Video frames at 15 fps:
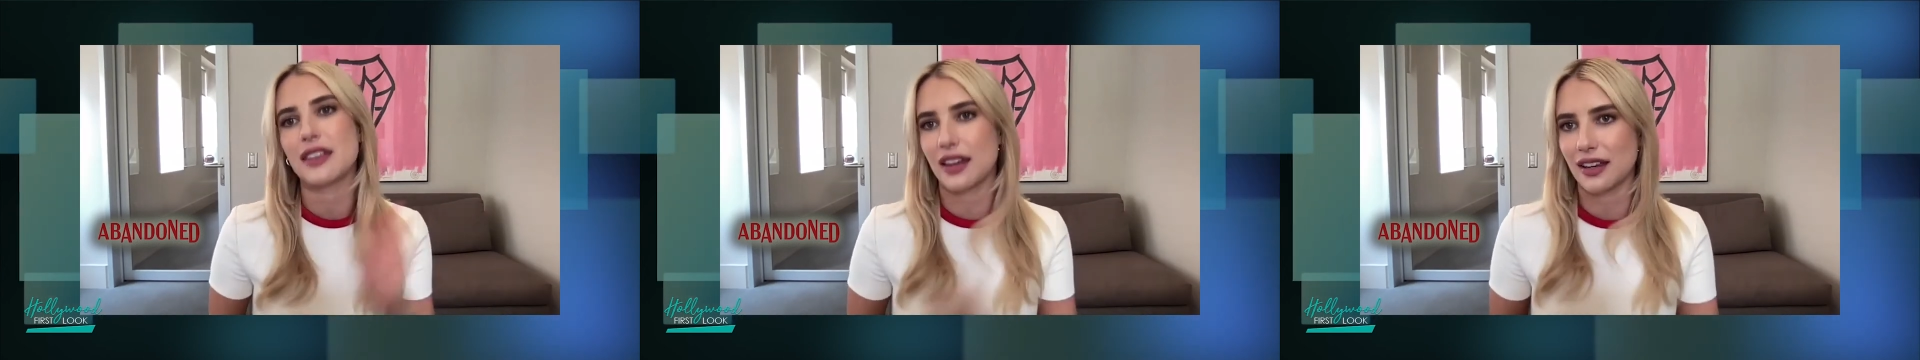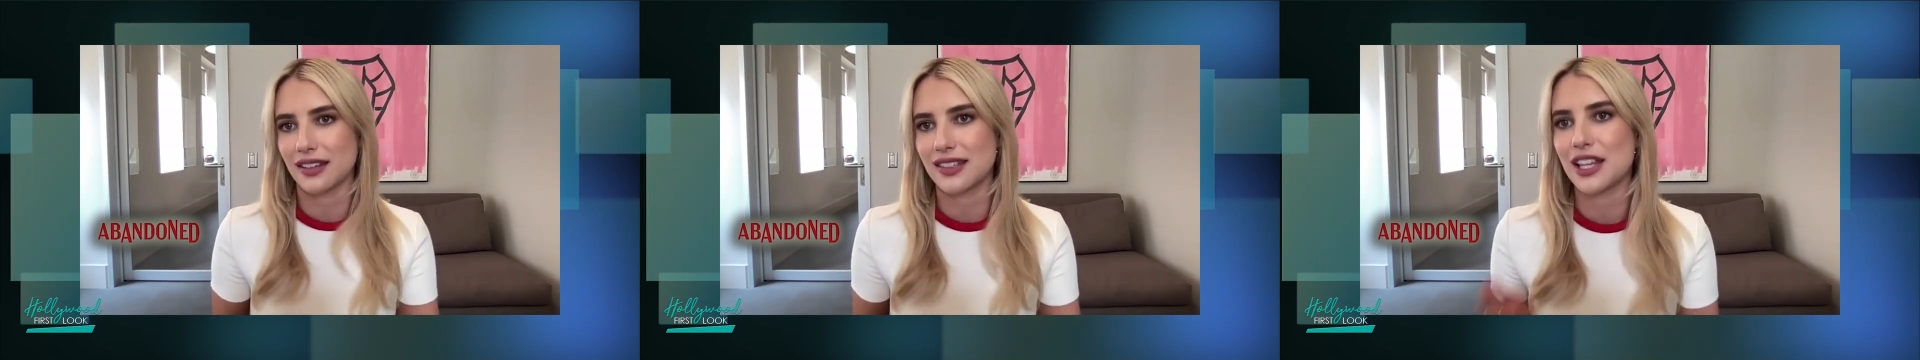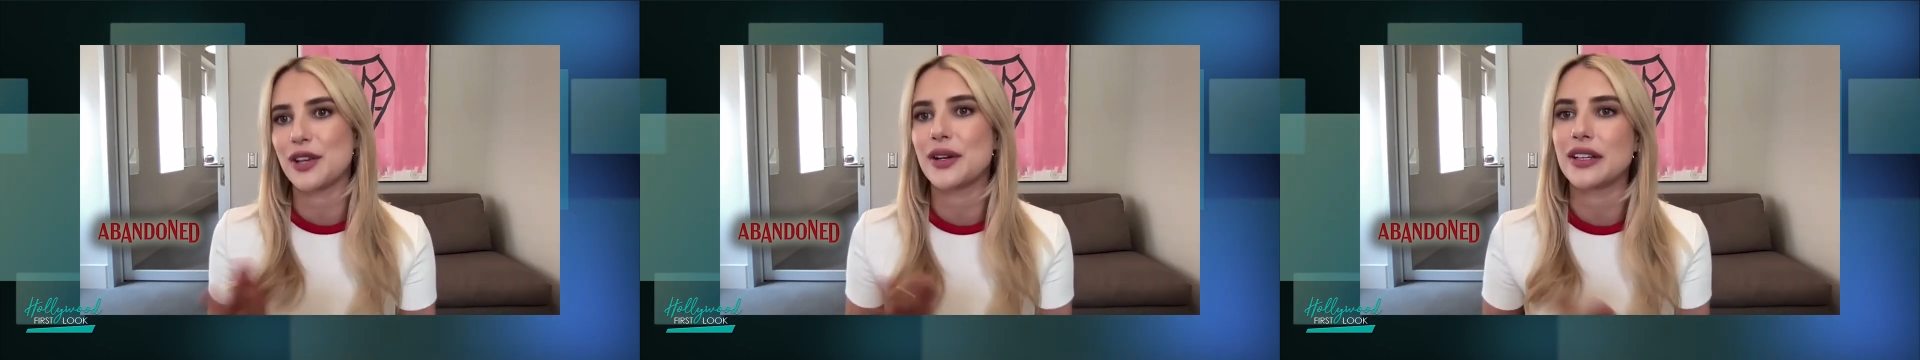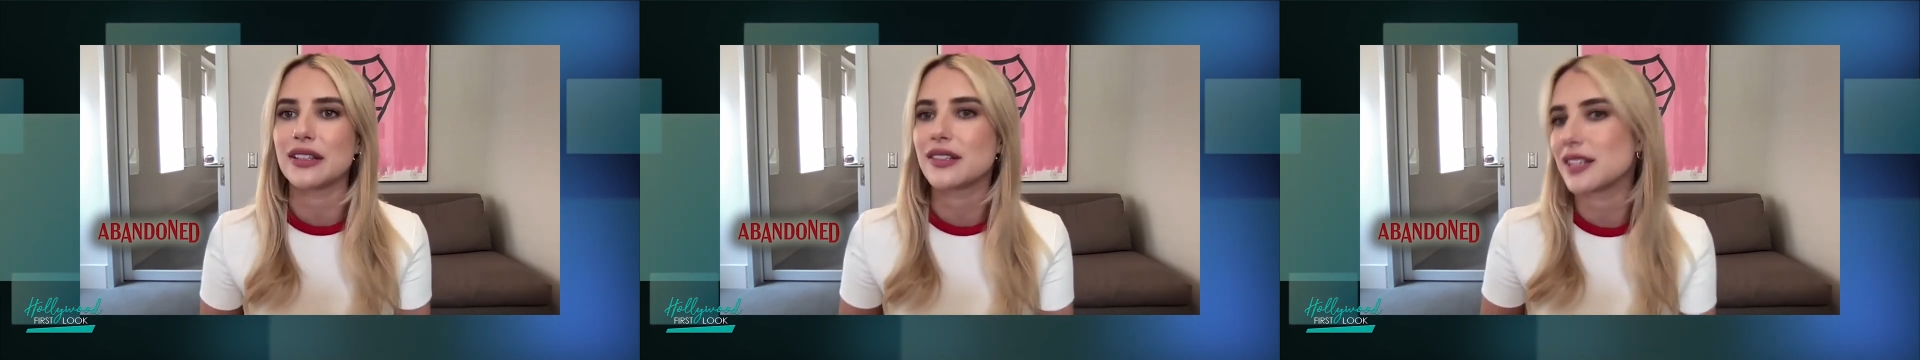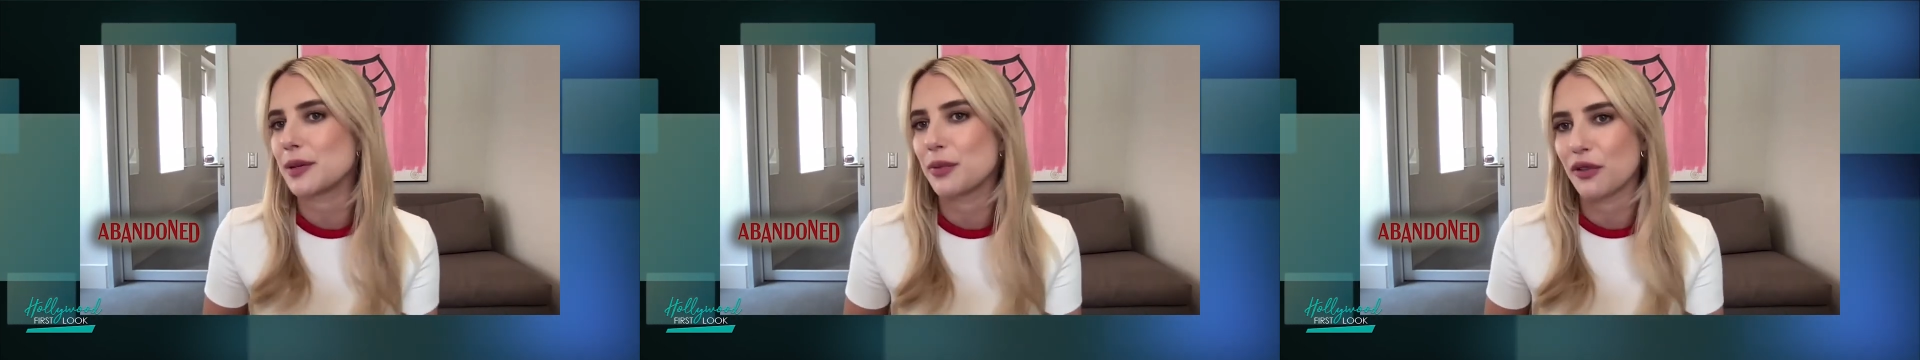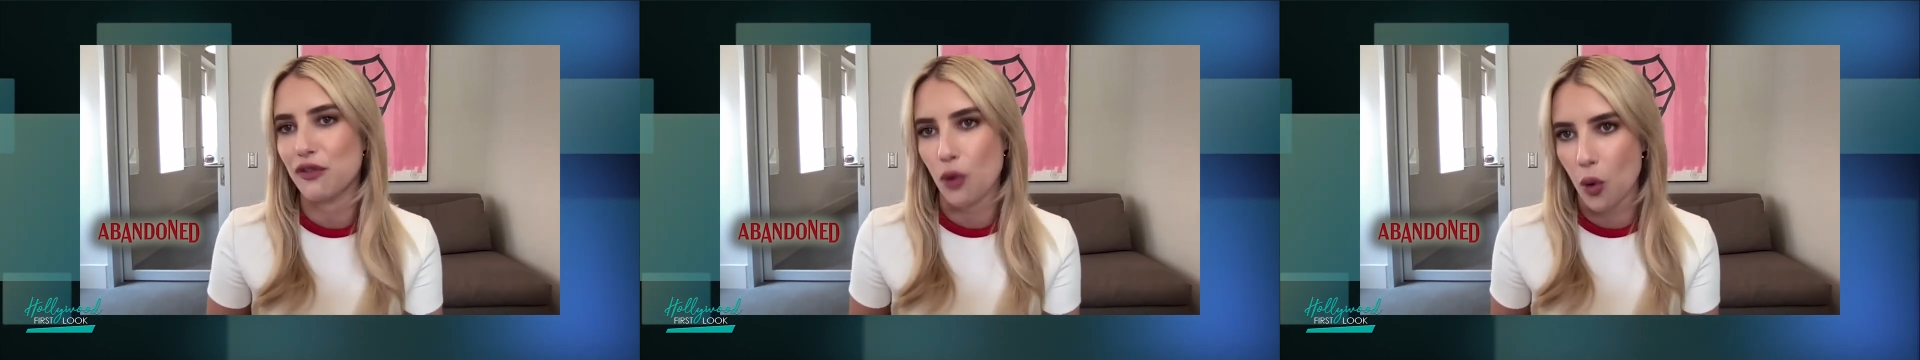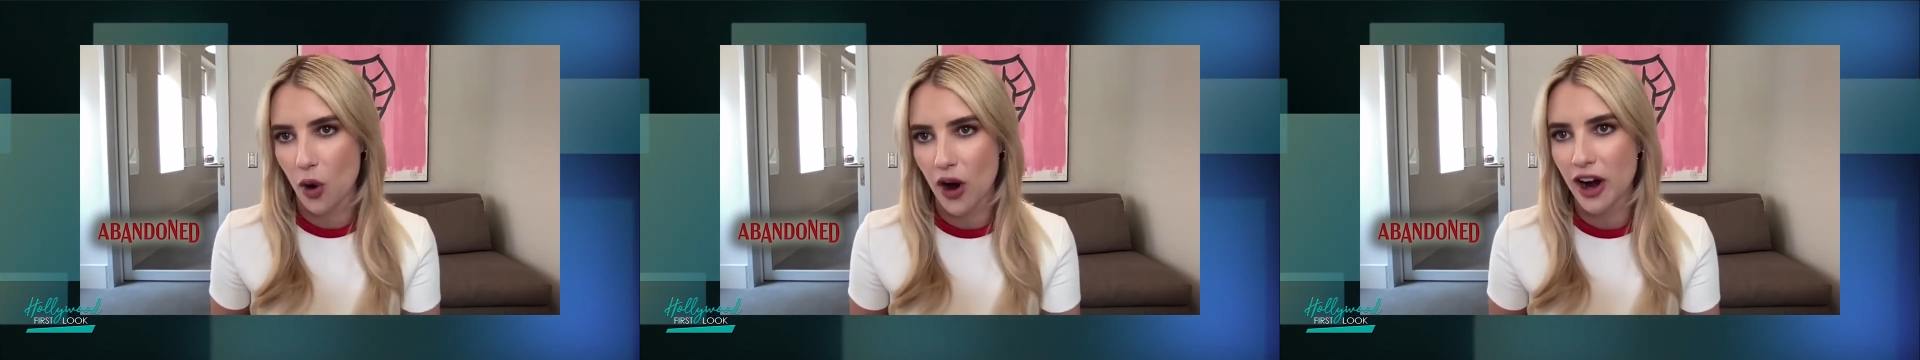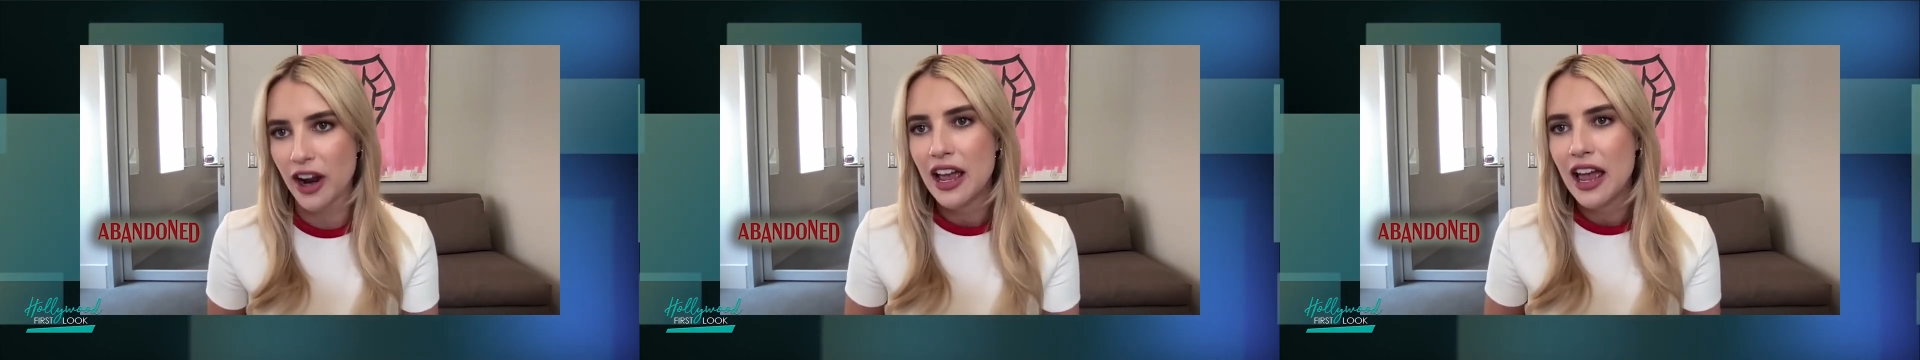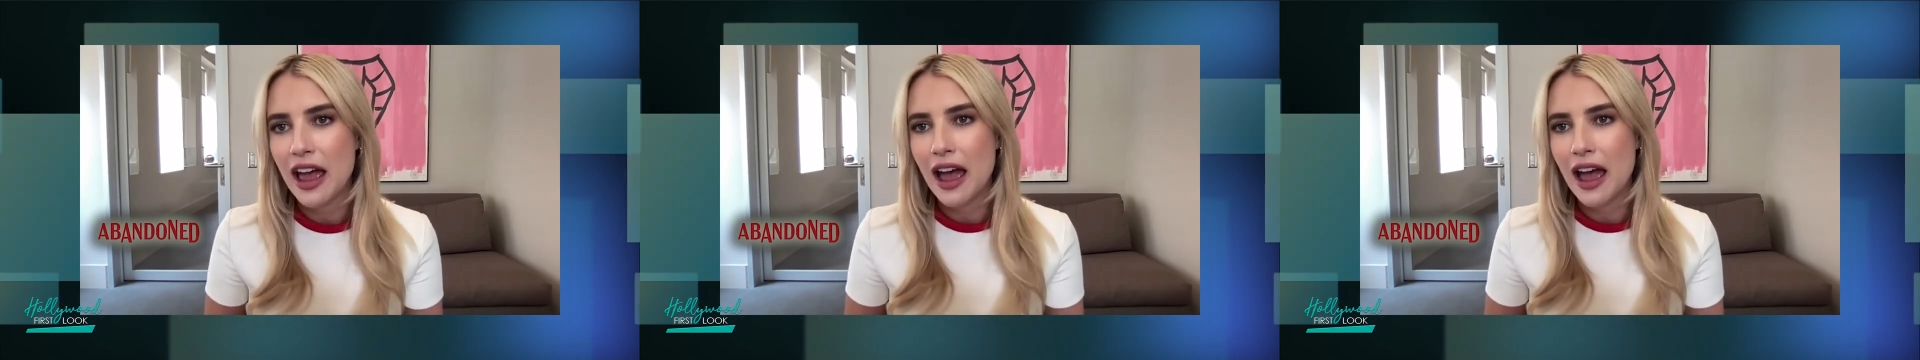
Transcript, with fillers: things that you didn't see before.